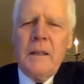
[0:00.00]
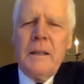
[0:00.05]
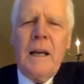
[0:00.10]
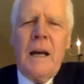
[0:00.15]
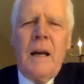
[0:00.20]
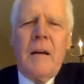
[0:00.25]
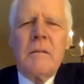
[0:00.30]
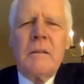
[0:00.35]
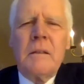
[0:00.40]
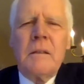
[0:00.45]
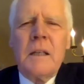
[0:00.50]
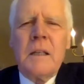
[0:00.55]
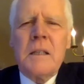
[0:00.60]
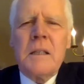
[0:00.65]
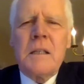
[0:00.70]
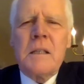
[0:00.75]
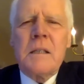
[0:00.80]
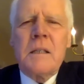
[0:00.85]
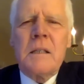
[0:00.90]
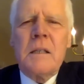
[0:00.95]
Now,
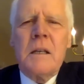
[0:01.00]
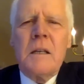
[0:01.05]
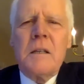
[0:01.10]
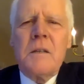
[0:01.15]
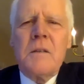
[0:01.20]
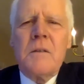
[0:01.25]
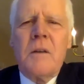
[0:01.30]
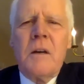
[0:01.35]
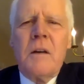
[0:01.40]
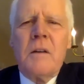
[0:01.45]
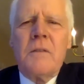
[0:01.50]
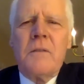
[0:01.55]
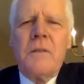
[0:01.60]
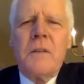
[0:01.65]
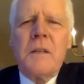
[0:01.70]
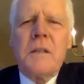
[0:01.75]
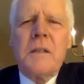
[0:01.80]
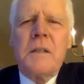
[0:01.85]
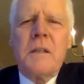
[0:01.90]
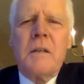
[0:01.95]
let's turn to our
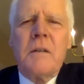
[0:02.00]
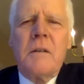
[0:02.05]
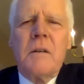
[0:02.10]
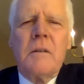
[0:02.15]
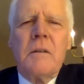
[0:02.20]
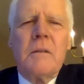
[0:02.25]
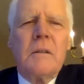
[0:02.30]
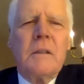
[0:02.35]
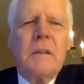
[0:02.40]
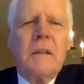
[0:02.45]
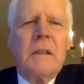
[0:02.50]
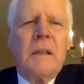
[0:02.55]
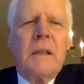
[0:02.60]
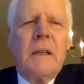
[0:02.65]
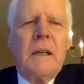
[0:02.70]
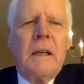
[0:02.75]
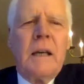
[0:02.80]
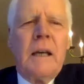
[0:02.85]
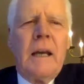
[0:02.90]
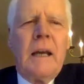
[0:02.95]
first hero
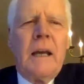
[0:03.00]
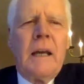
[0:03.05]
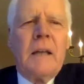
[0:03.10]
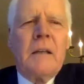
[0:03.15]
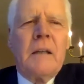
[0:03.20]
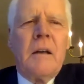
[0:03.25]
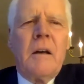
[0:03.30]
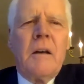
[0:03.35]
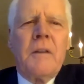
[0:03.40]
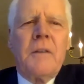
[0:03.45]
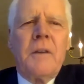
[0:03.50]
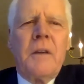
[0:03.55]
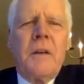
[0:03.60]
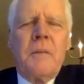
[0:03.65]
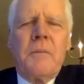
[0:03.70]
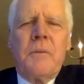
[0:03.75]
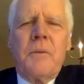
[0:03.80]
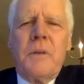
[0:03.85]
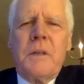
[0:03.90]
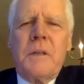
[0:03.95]
and our
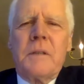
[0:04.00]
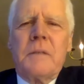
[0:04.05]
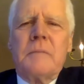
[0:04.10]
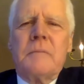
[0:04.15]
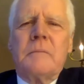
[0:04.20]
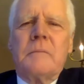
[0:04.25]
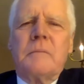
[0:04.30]
third point.